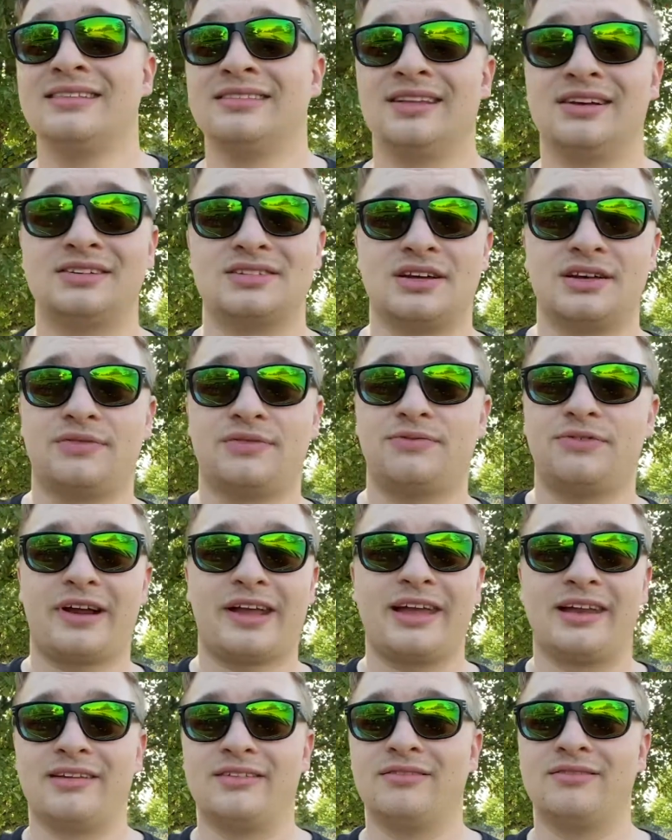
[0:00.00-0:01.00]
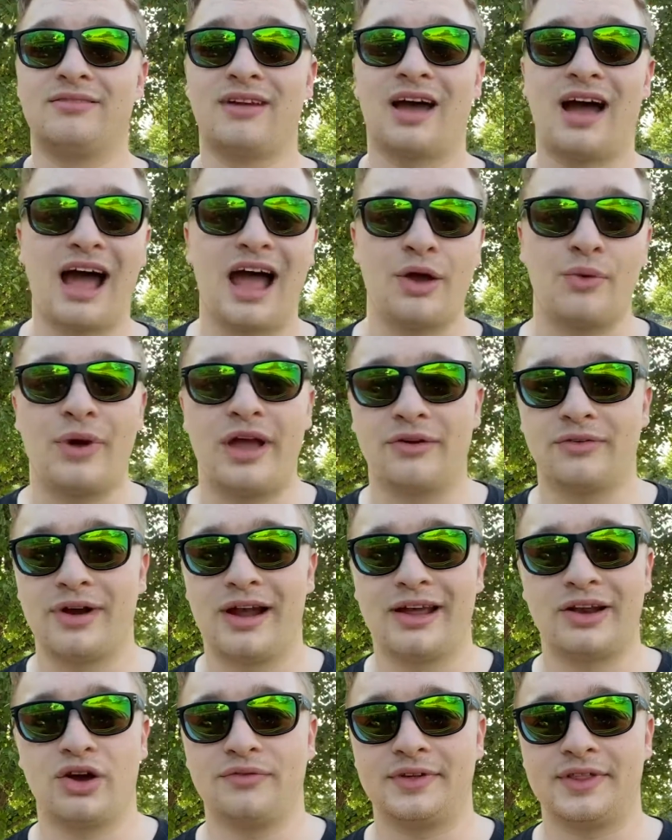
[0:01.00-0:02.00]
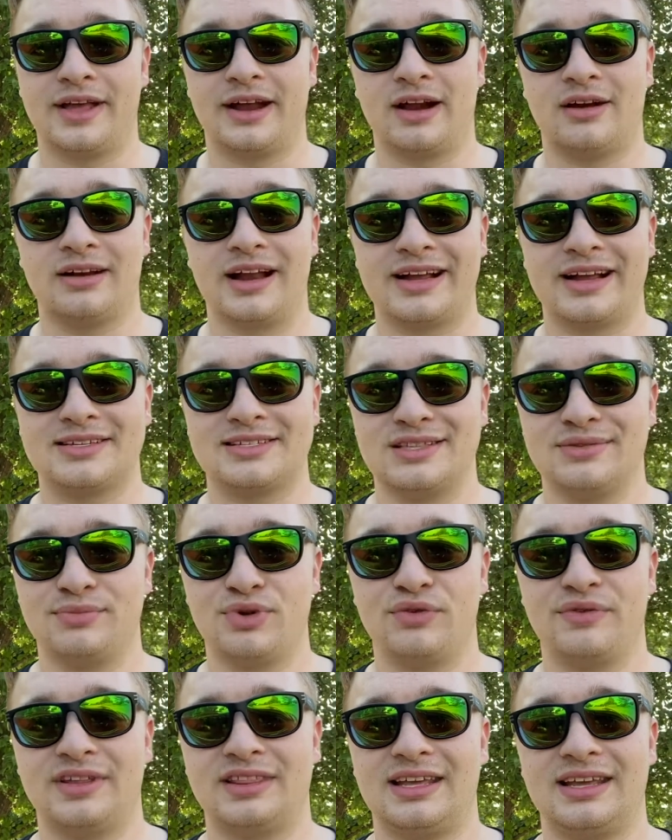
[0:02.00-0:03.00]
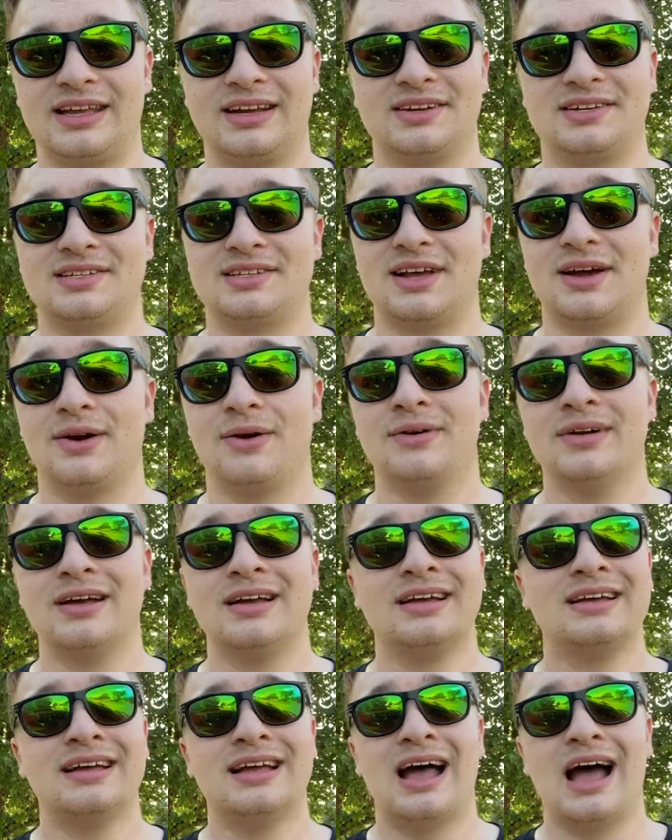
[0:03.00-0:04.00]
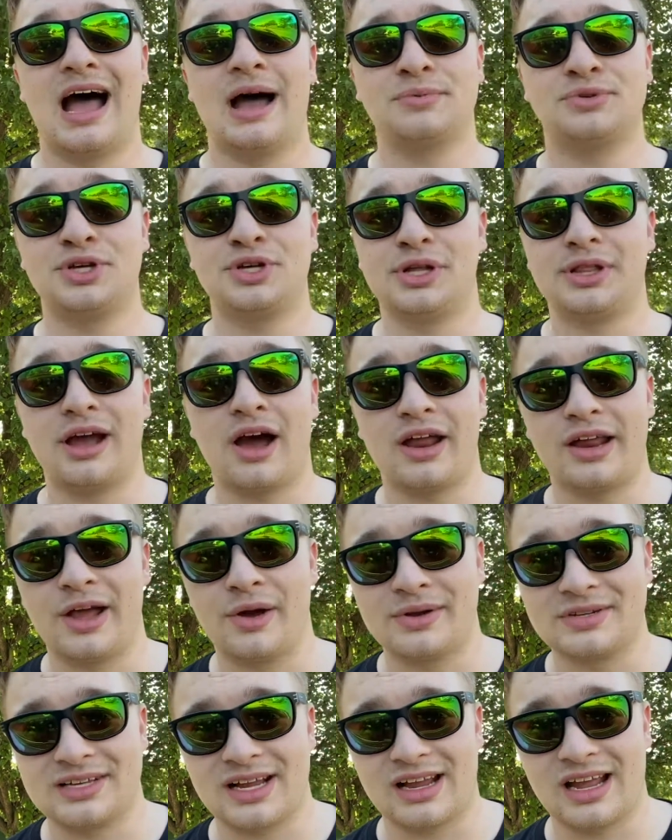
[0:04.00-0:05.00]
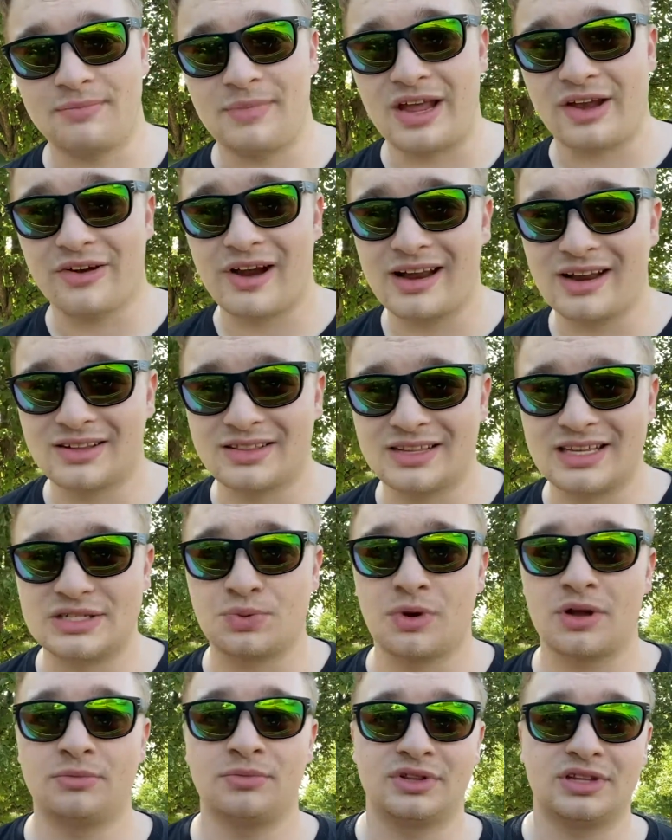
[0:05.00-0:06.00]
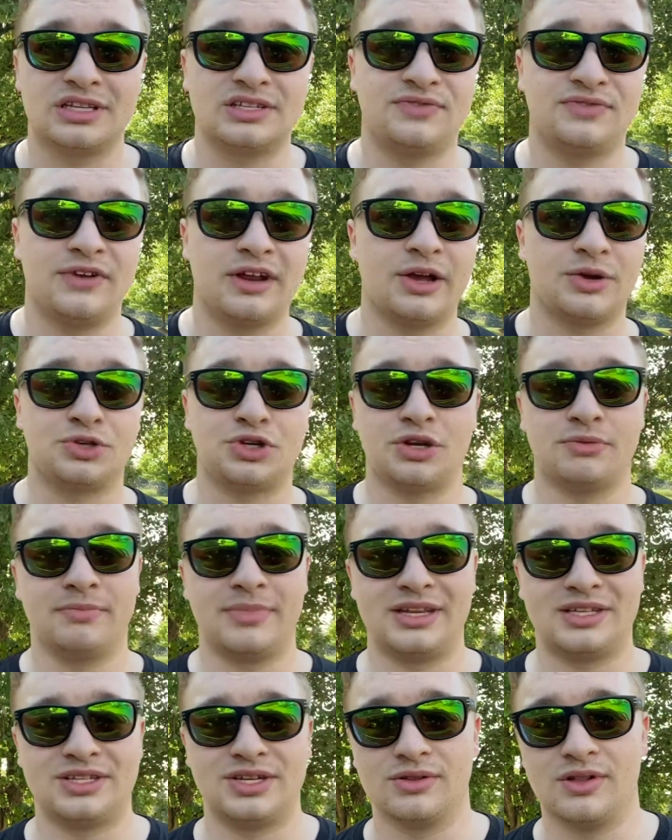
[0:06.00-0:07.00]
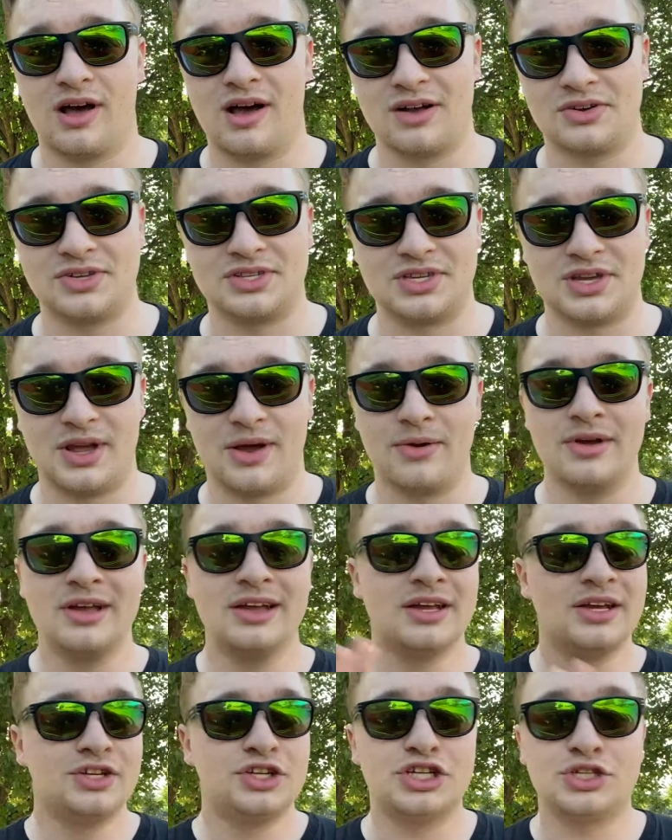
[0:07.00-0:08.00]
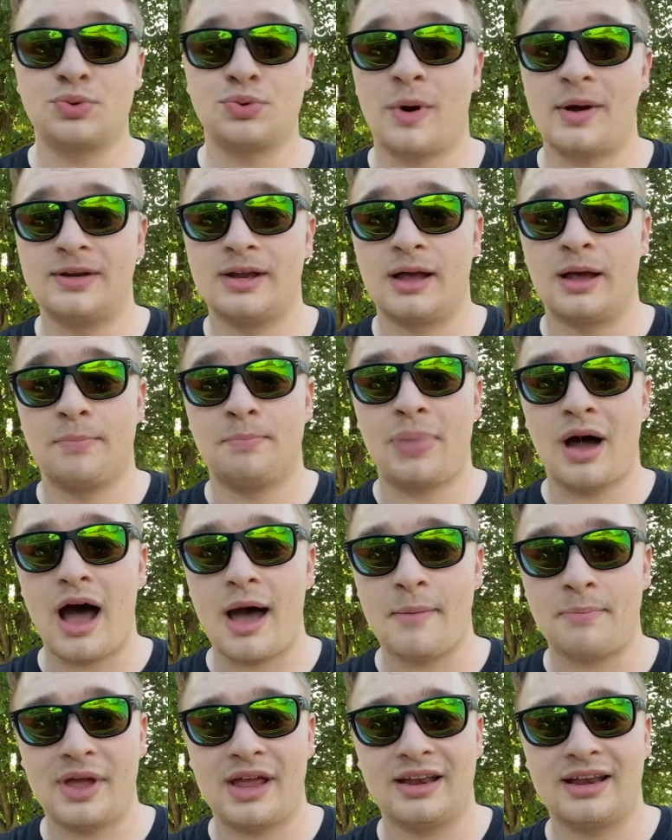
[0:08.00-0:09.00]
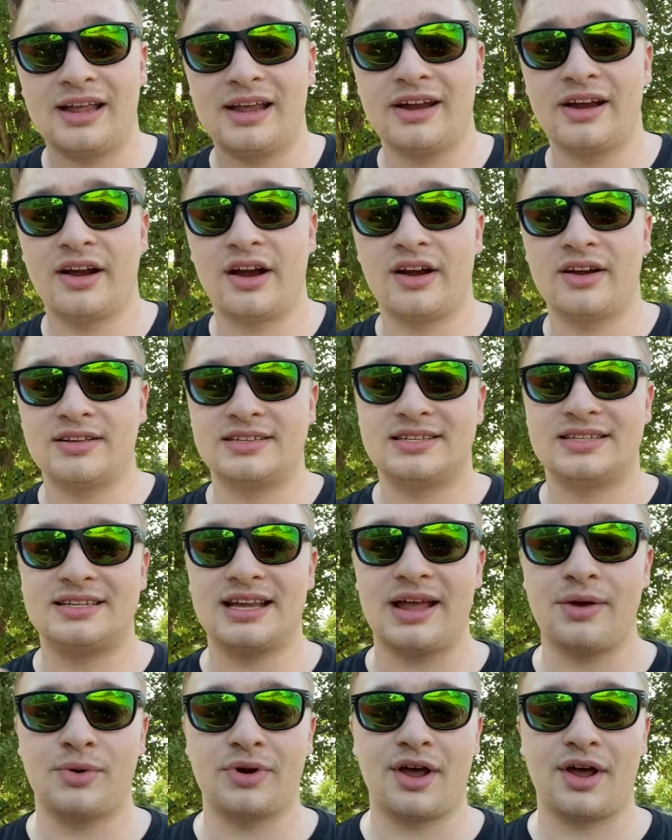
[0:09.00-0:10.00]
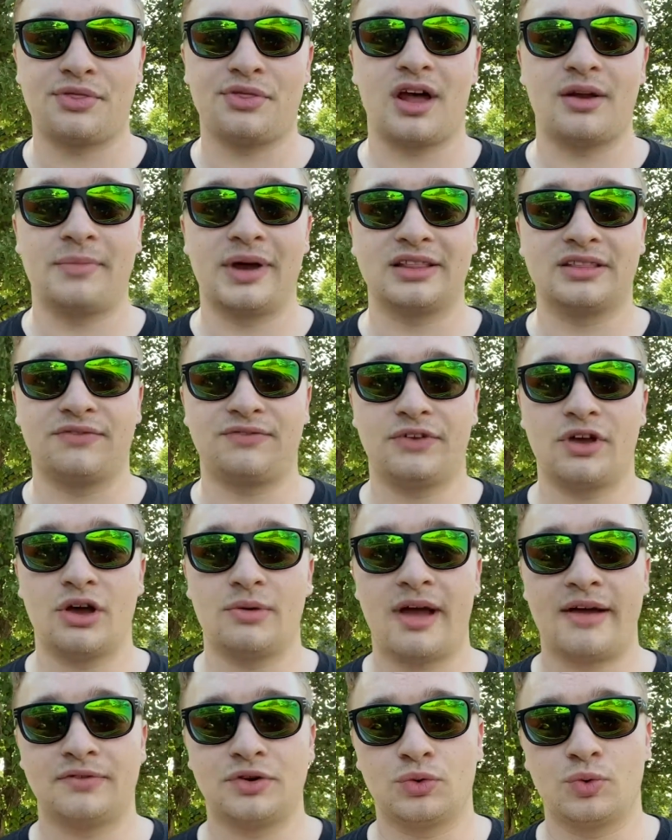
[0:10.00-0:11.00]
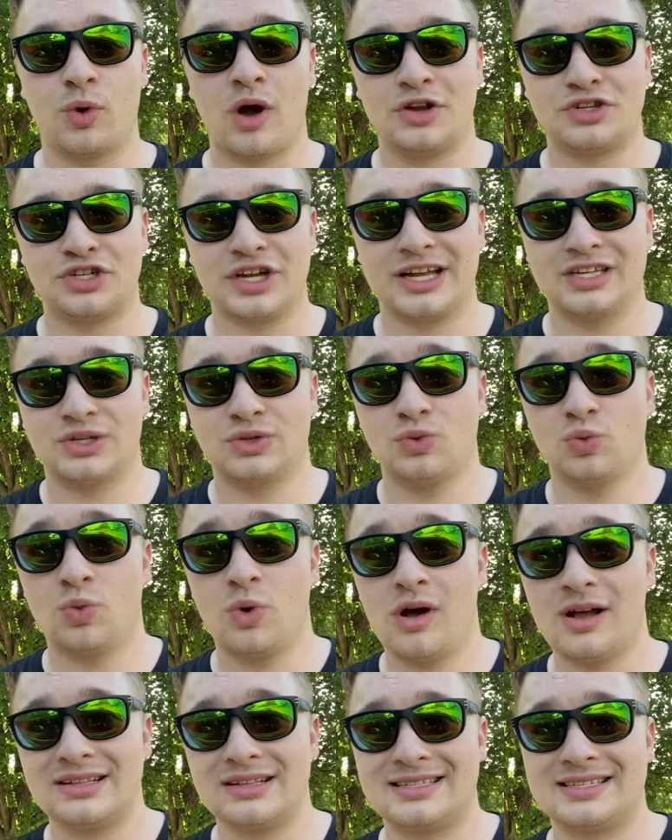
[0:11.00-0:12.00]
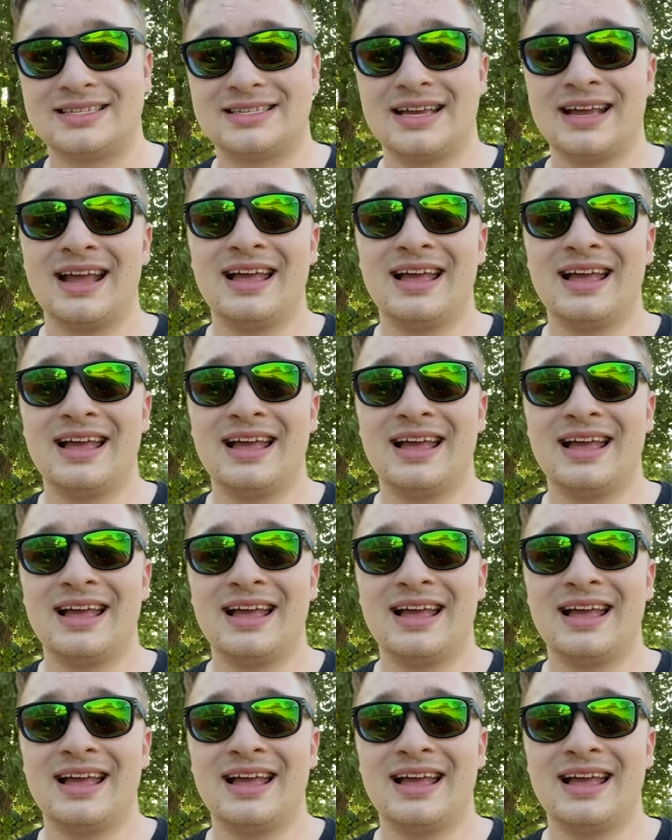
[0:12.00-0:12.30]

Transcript: There's a freaking highway right over there next to the movie theater, so I'm sure the audio isn't going to be great on this one, but this video shouldn't be too long. So just wanted to pop in here and say what I thought about the film after watching it once.